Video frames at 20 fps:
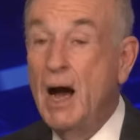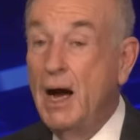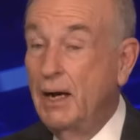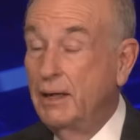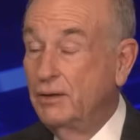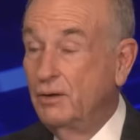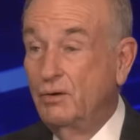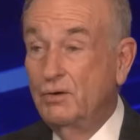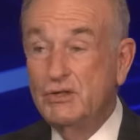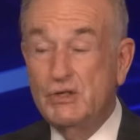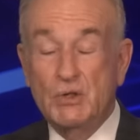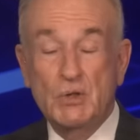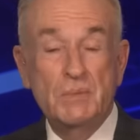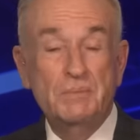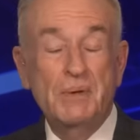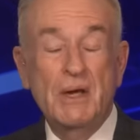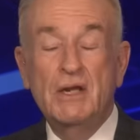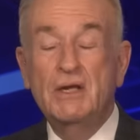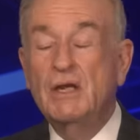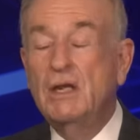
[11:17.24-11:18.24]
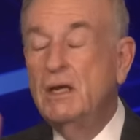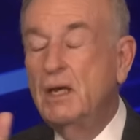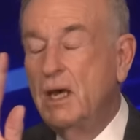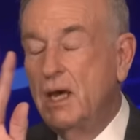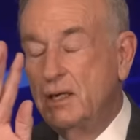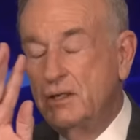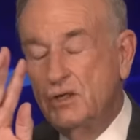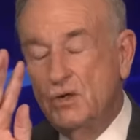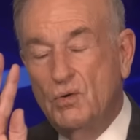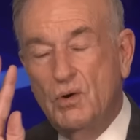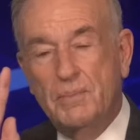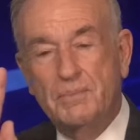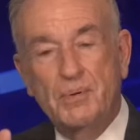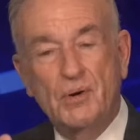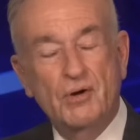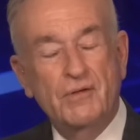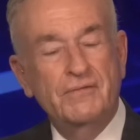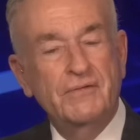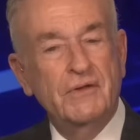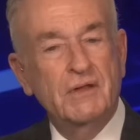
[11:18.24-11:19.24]
I know it's your opinion, and you are
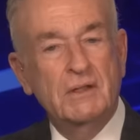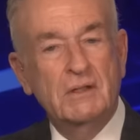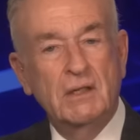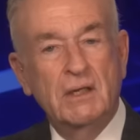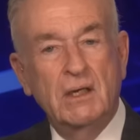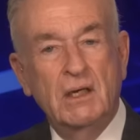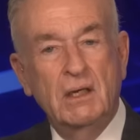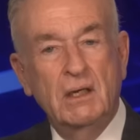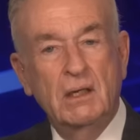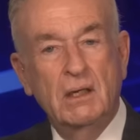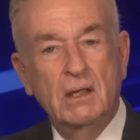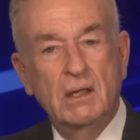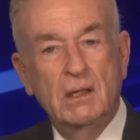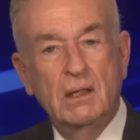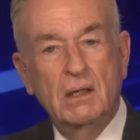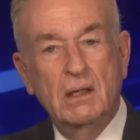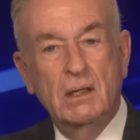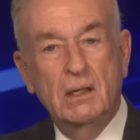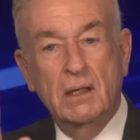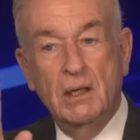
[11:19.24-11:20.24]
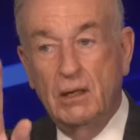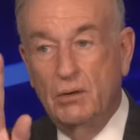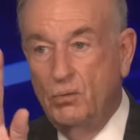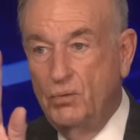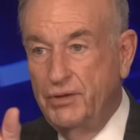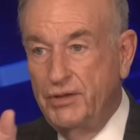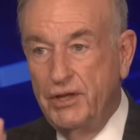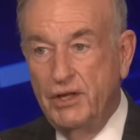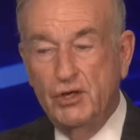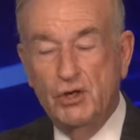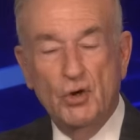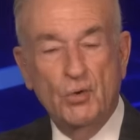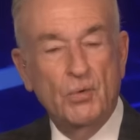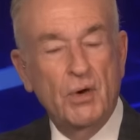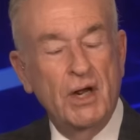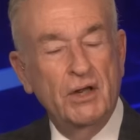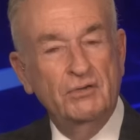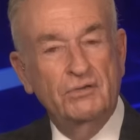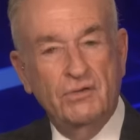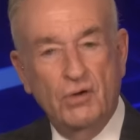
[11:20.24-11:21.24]
perfectly within your
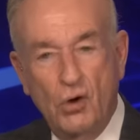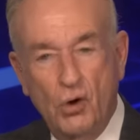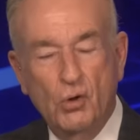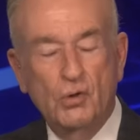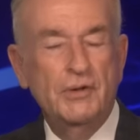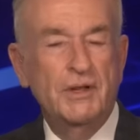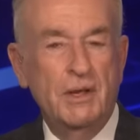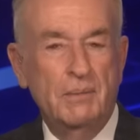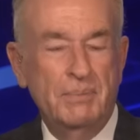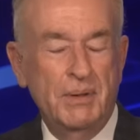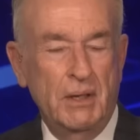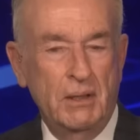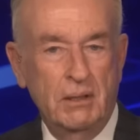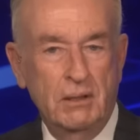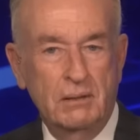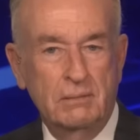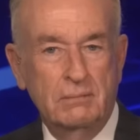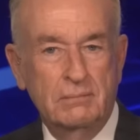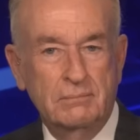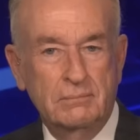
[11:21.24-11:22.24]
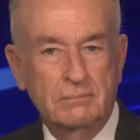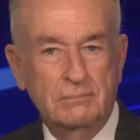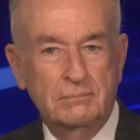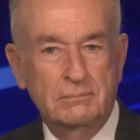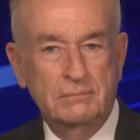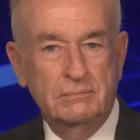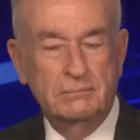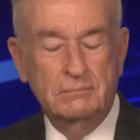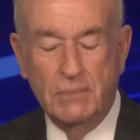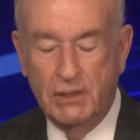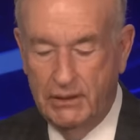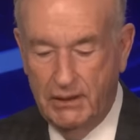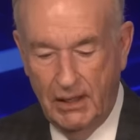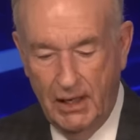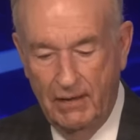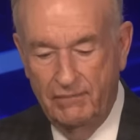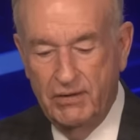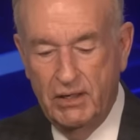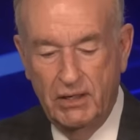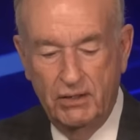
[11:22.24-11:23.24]
rights to hold the opinion. But
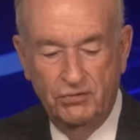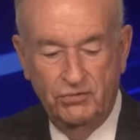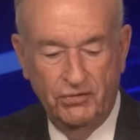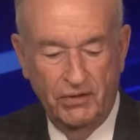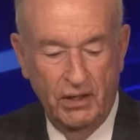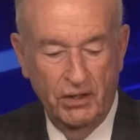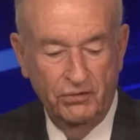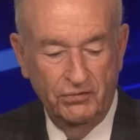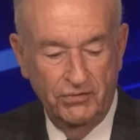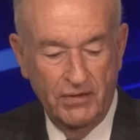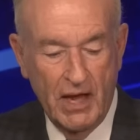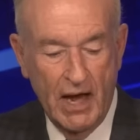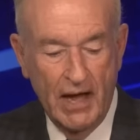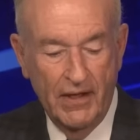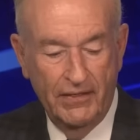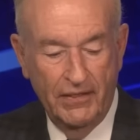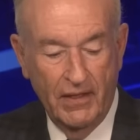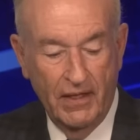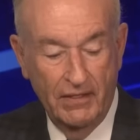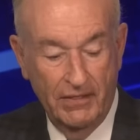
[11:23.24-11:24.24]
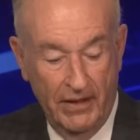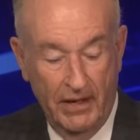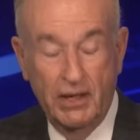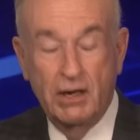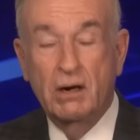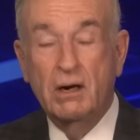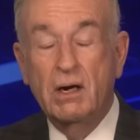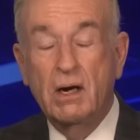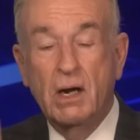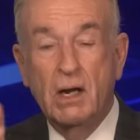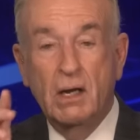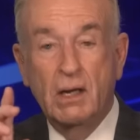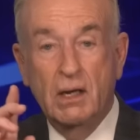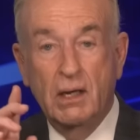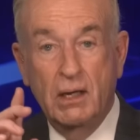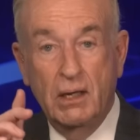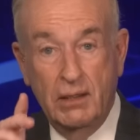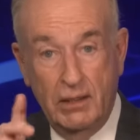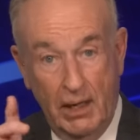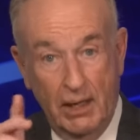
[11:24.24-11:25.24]
the evidence is not there
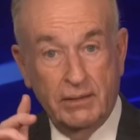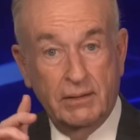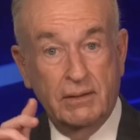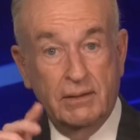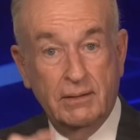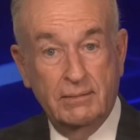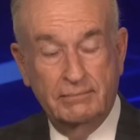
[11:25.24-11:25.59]
yet.